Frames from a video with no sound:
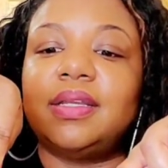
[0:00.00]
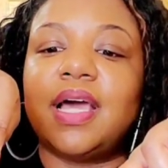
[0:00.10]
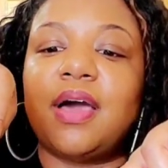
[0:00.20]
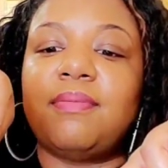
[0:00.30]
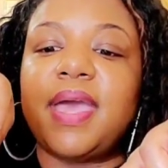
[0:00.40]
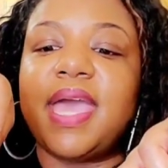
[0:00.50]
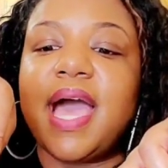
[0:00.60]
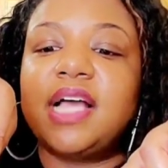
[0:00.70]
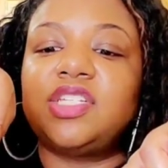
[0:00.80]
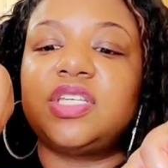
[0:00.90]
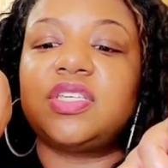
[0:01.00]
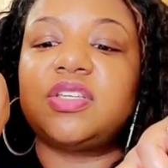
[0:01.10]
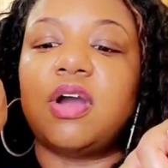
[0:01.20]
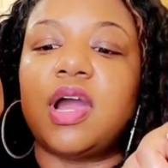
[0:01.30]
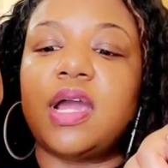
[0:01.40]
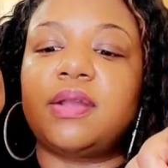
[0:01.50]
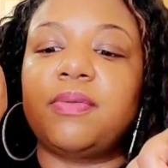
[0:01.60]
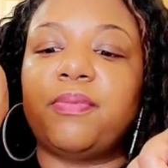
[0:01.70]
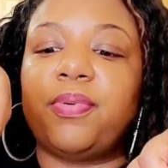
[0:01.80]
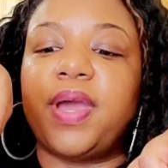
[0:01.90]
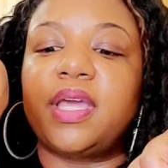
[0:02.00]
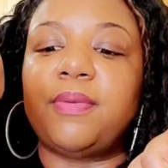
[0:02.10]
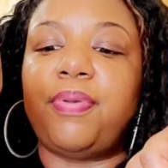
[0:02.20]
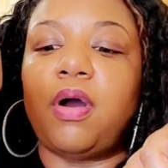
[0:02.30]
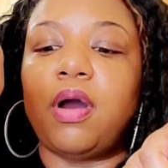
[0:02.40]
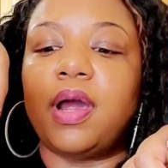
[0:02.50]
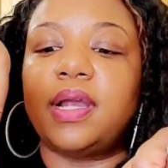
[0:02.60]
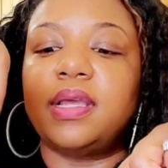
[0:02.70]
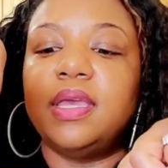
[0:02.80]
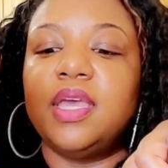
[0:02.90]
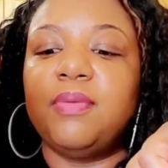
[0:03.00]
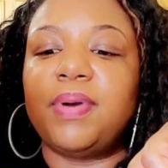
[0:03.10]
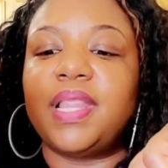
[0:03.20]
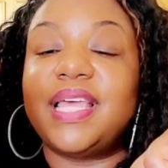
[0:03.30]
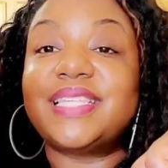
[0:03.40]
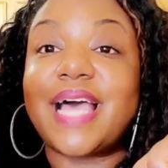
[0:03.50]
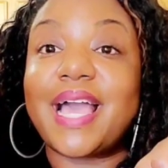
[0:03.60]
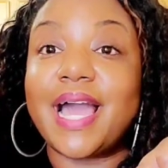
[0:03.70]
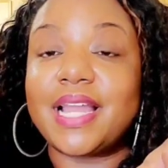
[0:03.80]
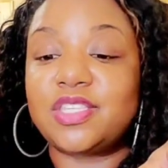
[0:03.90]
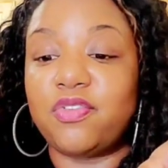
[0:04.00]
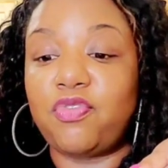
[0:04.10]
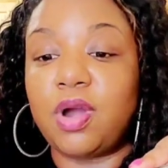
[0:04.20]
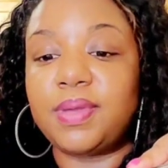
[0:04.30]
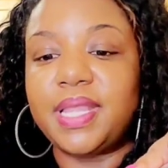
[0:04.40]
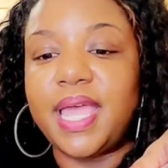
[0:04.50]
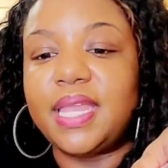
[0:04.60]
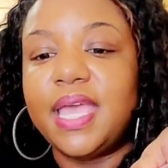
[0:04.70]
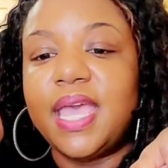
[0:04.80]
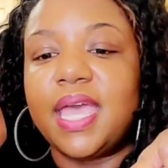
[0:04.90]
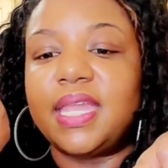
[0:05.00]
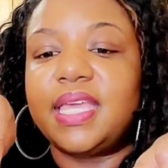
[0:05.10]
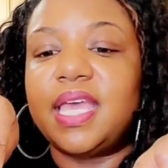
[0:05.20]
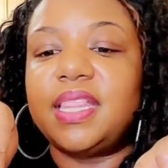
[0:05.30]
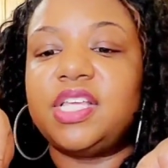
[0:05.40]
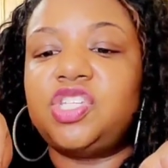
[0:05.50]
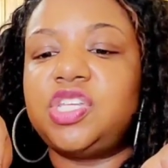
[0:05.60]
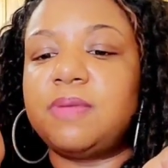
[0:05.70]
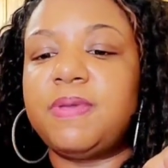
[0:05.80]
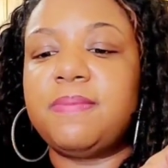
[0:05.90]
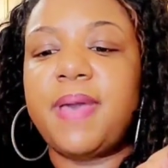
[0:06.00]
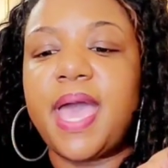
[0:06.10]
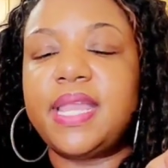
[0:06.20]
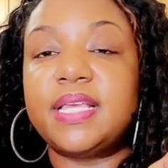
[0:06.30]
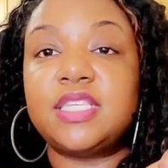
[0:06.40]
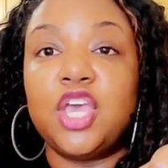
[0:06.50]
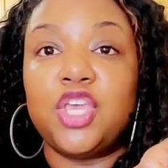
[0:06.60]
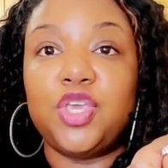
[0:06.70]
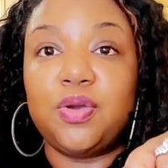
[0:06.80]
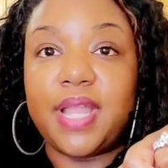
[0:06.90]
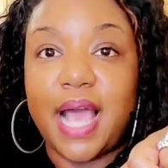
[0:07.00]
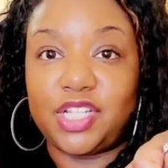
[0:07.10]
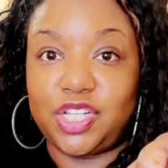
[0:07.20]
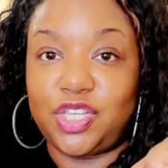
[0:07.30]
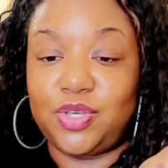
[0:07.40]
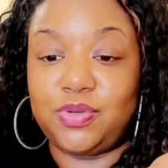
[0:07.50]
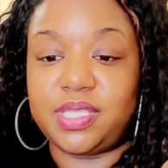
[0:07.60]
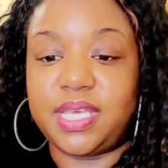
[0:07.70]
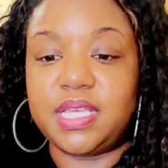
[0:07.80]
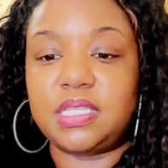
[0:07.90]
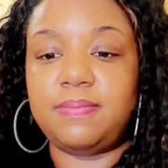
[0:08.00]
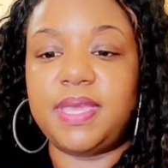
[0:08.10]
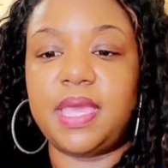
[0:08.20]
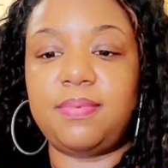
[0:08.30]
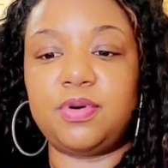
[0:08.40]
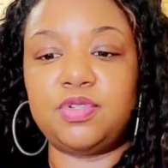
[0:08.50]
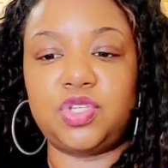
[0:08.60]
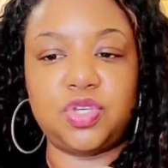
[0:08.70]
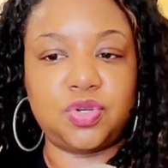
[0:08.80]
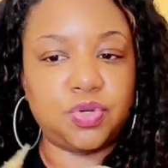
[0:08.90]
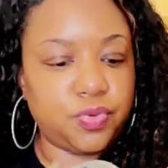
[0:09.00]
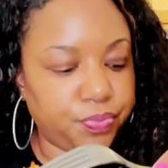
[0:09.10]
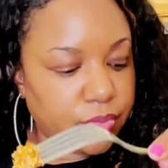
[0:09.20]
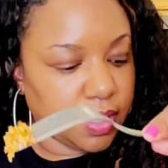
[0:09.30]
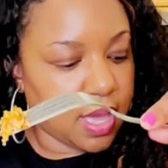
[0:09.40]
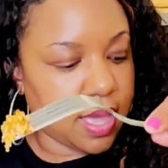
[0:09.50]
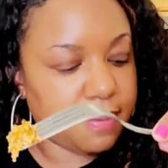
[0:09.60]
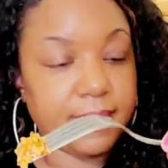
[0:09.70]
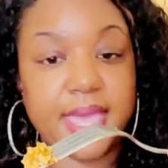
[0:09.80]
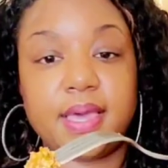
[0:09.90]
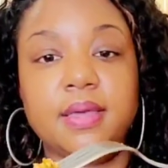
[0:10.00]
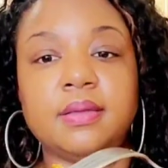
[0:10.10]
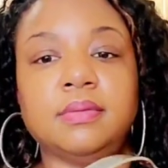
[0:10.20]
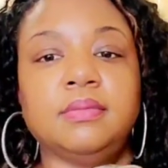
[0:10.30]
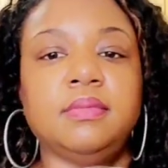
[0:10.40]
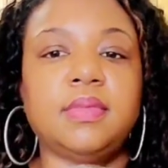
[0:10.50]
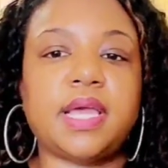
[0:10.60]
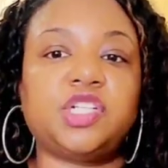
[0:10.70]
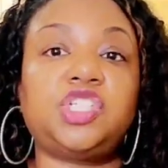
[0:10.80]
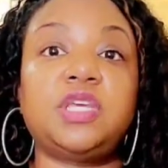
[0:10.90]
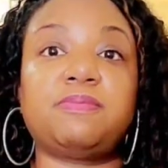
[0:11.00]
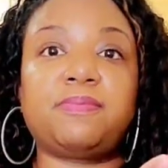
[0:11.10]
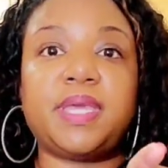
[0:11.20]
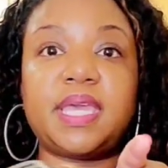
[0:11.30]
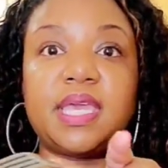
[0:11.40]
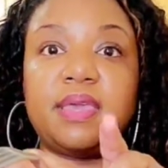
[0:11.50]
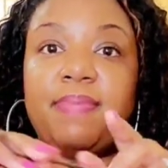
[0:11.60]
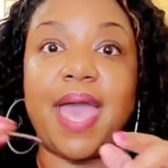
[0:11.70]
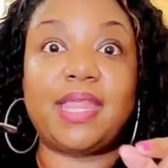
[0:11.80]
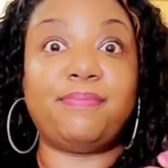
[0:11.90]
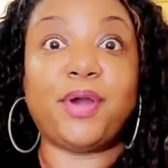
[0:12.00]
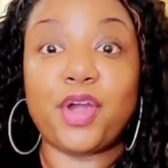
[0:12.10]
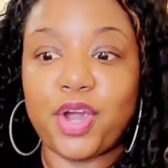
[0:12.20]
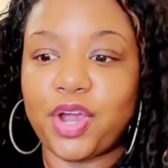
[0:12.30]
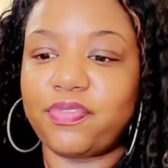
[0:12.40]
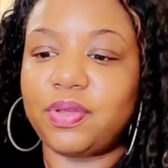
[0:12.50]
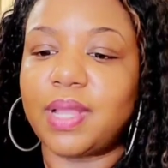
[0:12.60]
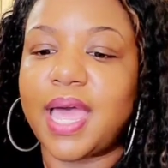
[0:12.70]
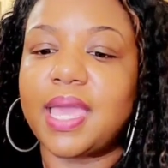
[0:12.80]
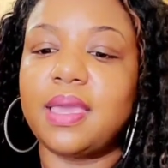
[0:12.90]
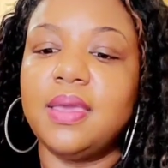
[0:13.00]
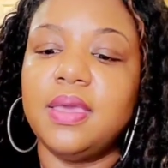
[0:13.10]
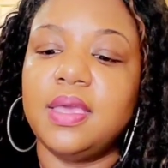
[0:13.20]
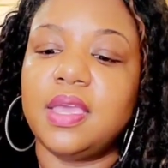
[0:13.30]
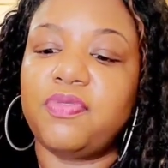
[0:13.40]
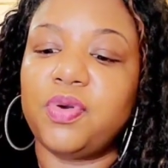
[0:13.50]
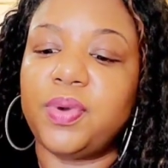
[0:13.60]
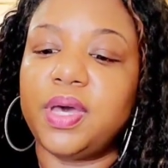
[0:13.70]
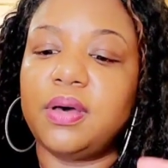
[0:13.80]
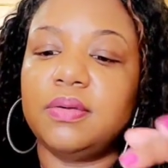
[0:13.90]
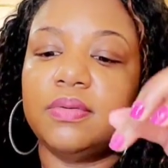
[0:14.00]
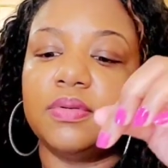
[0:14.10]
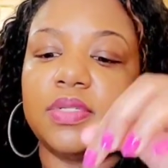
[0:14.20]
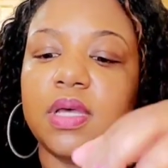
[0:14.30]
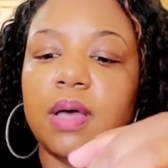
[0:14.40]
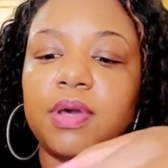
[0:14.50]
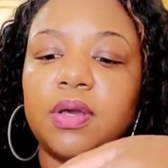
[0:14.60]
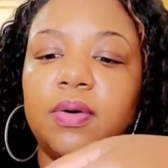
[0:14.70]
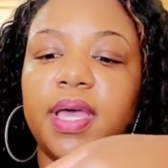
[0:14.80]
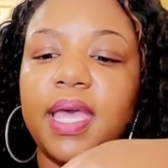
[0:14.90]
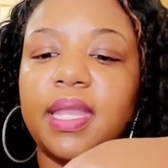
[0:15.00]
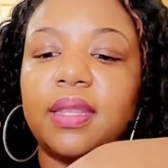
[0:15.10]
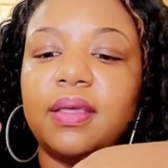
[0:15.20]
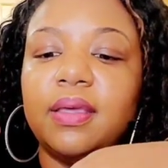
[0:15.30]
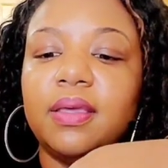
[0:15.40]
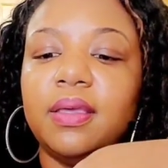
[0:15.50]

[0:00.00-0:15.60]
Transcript: Now I may actually start breaking apart, but at least I got it to formulate. And again, these chickpea patties, you can actually use these to be able to make like a chickpea patty burger, if you like, if you will. So I'm gonna go ahead and